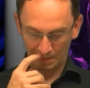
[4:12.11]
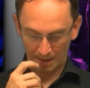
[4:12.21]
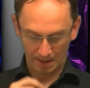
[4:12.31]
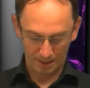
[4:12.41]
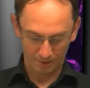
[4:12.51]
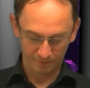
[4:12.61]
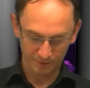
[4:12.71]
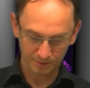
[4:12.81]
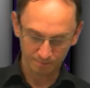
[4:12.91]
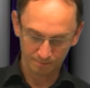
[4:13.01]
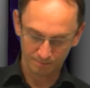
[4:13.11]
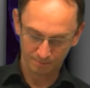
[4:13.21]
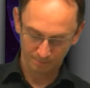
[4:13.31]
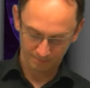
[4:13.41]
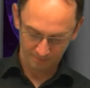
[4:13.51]
And now if you
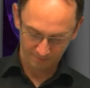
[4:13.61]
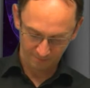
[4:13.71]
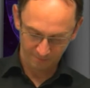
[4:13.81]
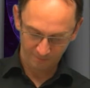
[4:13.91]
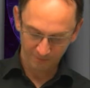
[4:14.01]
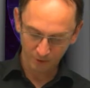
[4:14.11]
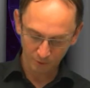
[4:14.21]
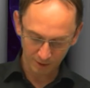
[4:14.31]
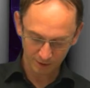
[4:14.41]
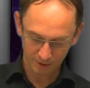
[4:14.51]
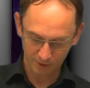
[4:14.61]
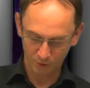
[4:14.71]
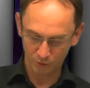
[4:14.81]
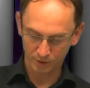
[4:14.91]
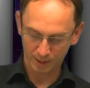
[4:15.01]
view these
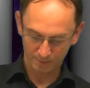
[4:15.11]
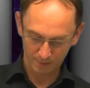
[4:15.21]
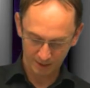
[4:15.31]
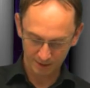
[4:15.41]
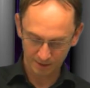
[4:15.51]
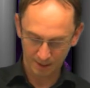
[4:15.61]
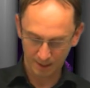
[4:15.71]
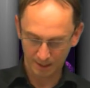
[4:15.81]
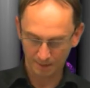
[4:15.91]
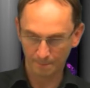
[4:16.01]
two side by side,